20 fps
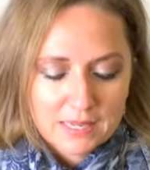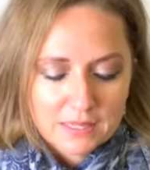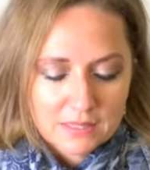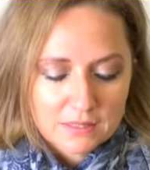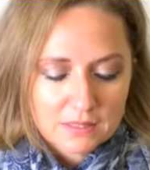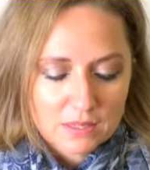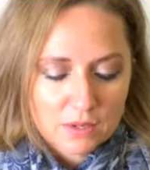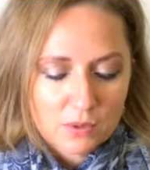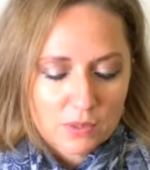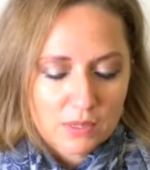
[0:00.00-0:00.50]

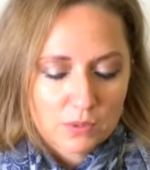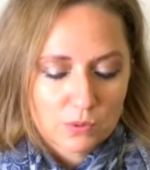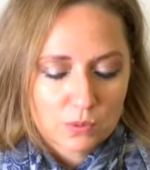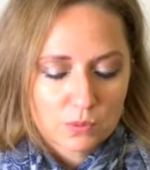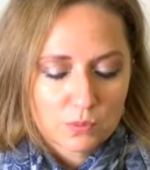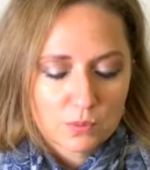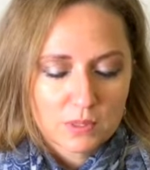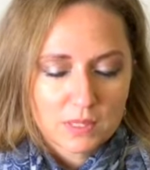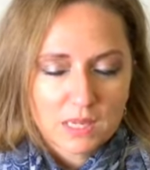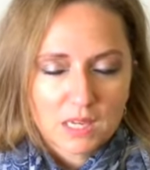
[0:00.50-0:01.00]
So it
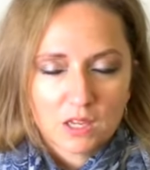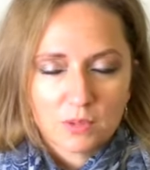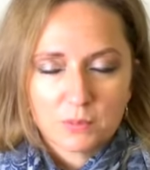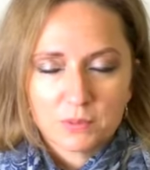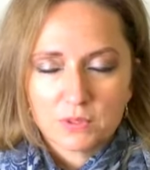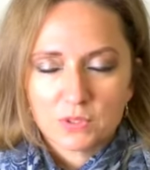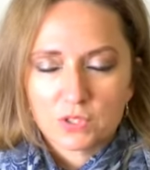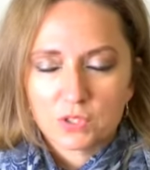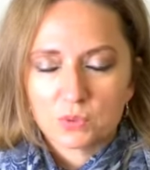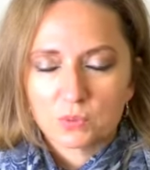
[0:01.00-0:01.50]
will really help
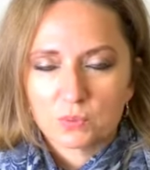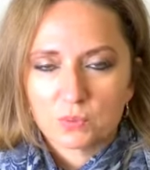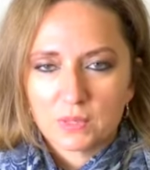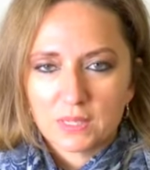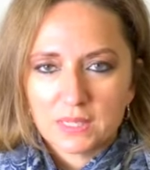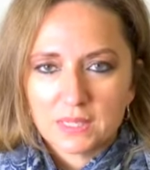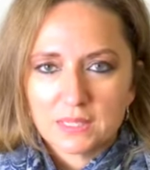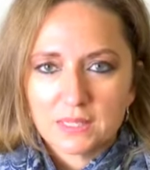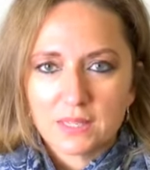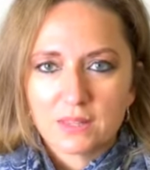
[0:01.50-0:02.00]
you to
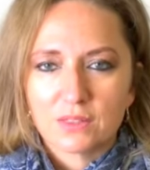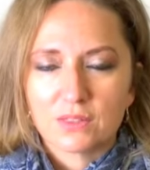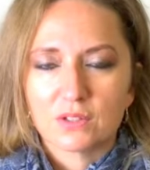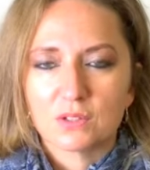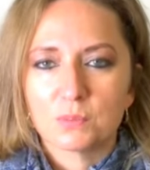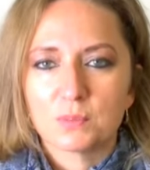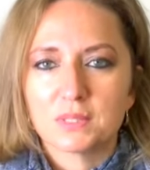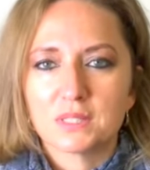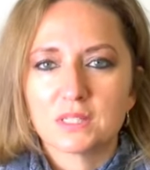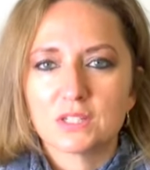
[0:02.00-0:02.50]
read
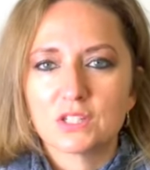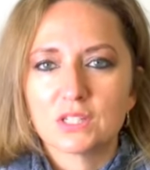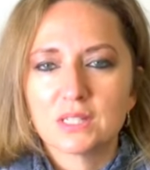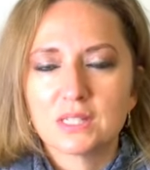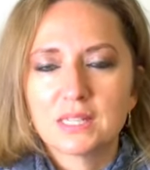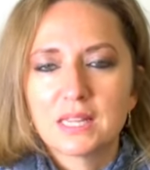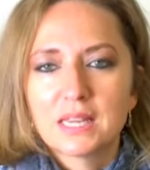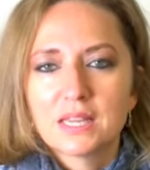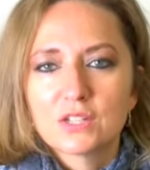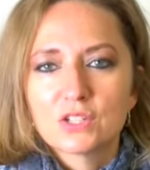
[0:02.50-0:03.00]
third
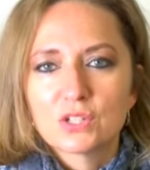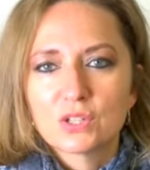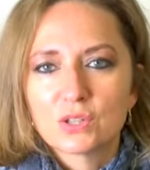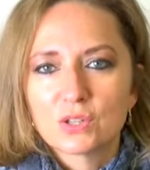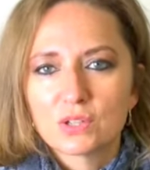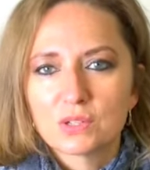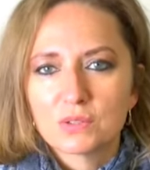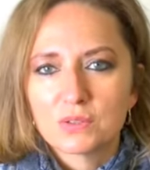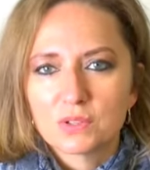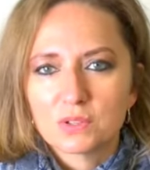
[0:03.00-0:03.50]
position, to
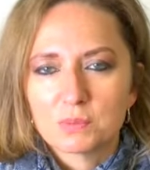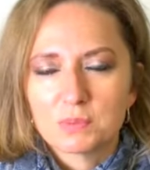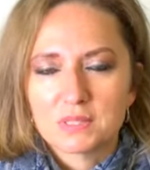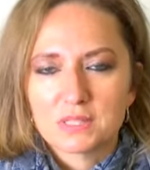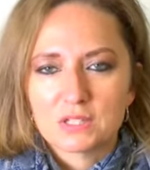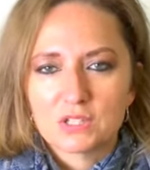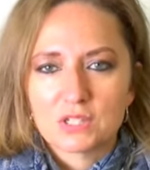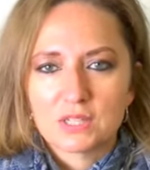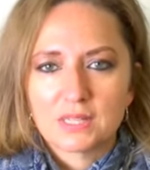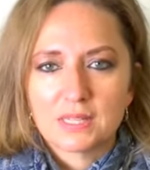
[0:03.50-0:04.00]
learn third
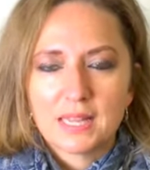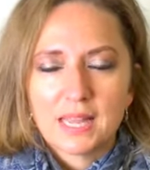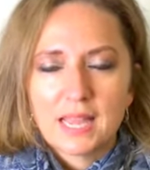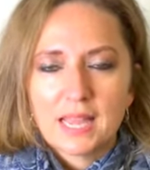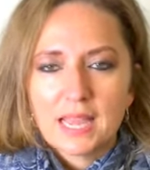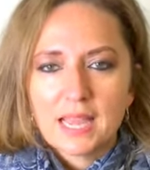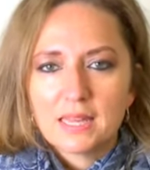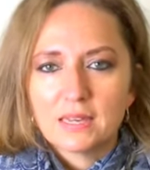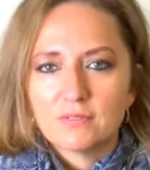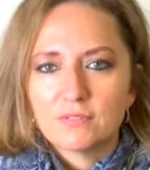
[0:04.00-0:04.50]
position,
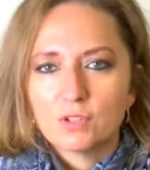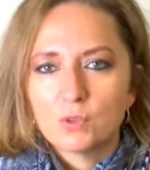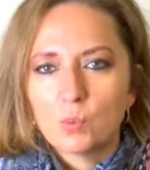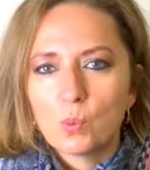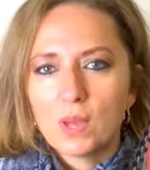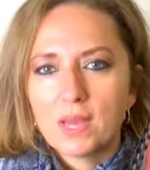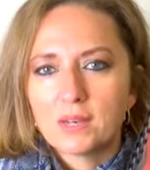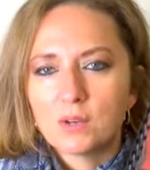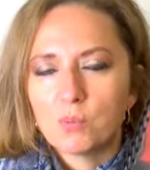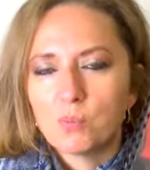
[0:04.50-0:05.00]
and if you
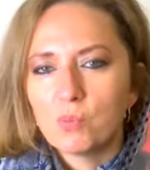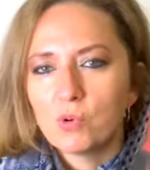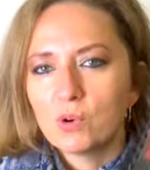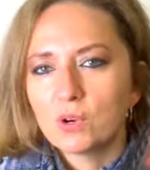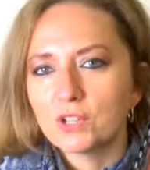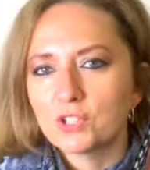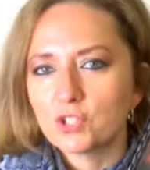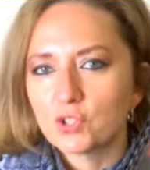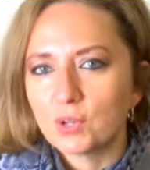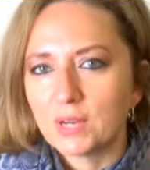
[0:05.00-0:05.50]
want
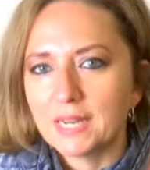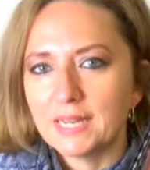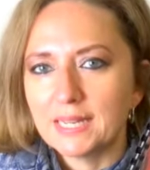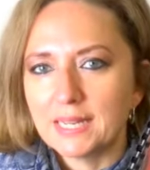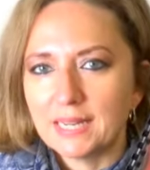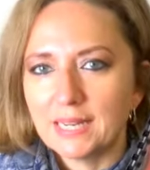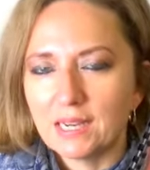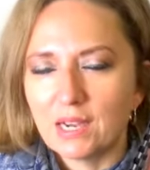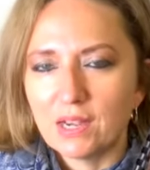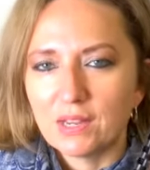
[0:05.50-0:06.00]
more
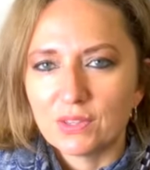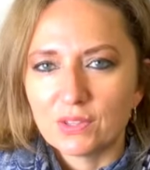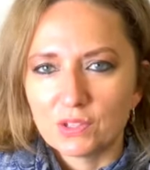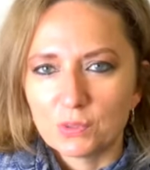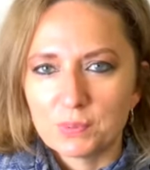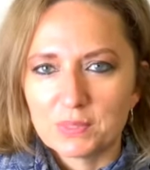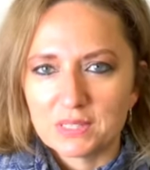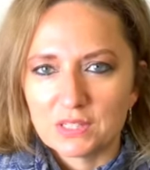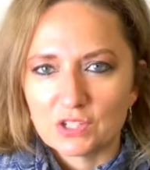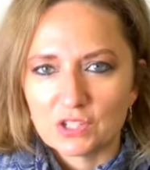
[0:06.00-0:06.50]
training on
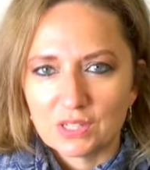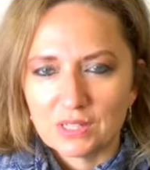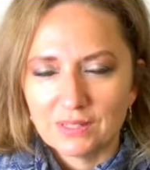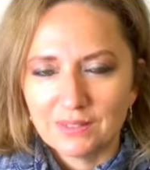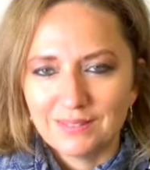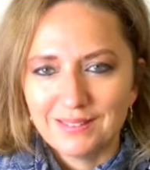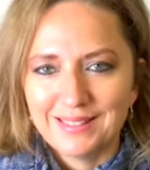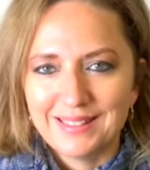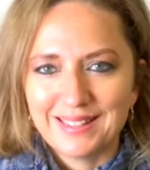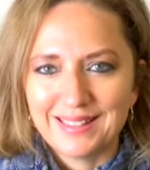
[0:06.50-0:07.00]
third
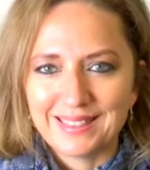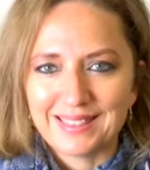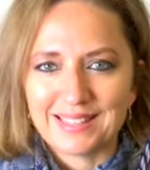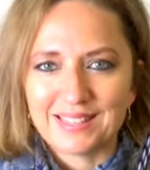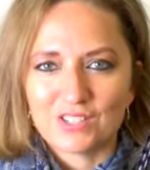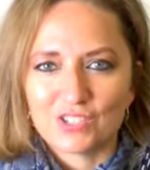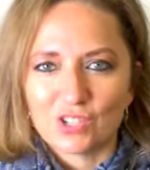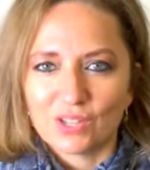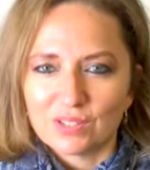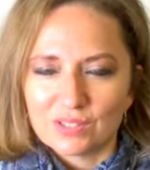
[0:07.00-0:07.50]
position
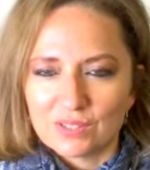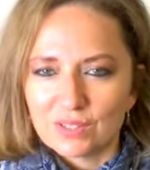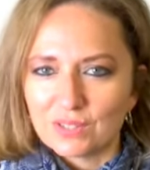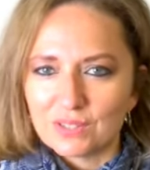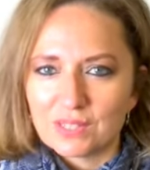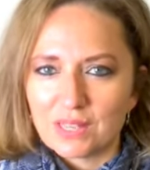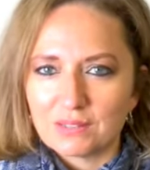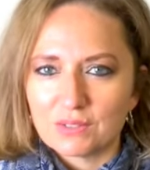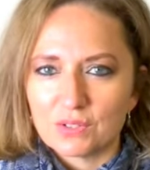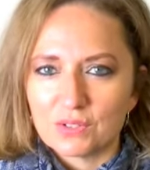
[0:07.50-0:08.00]
than just
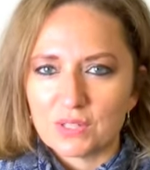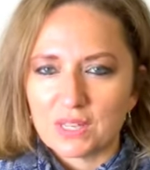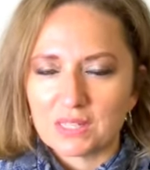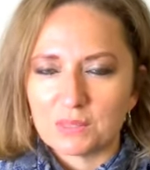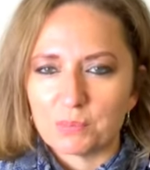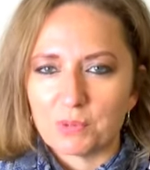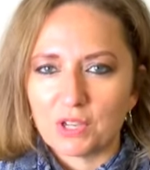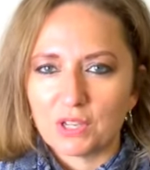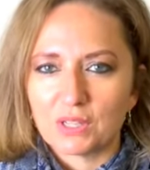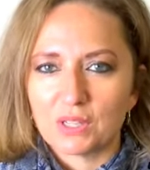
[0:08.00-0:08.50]
this
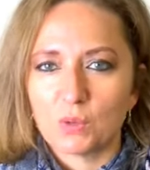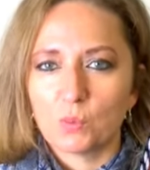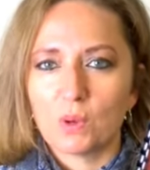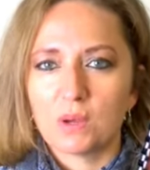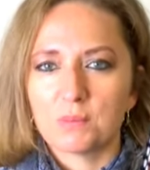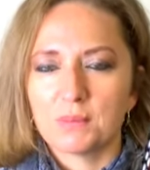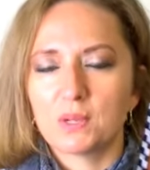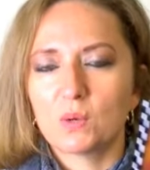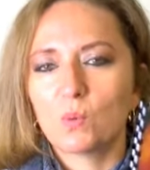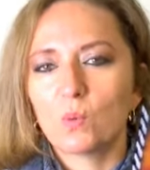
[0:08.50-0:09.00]
exercise book, you
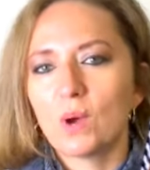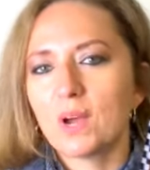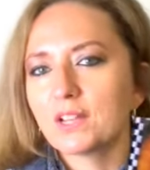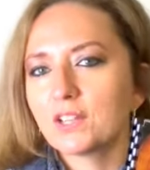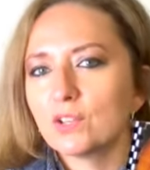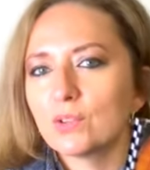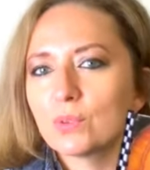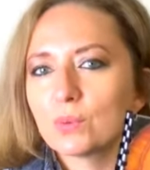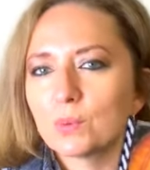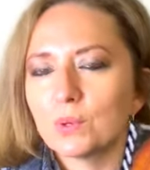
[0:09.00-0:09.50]
want me to
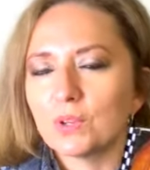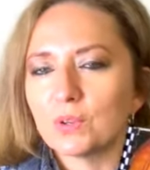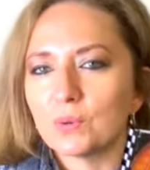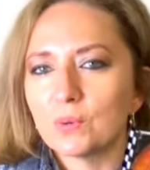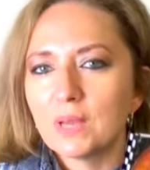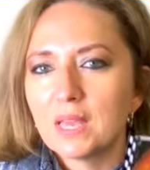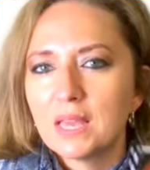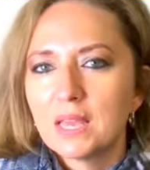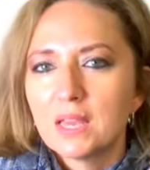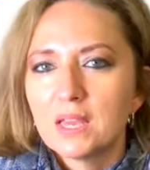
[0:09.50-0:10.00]
walk you
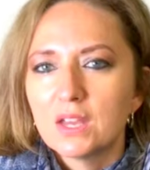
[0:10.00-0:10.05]
through,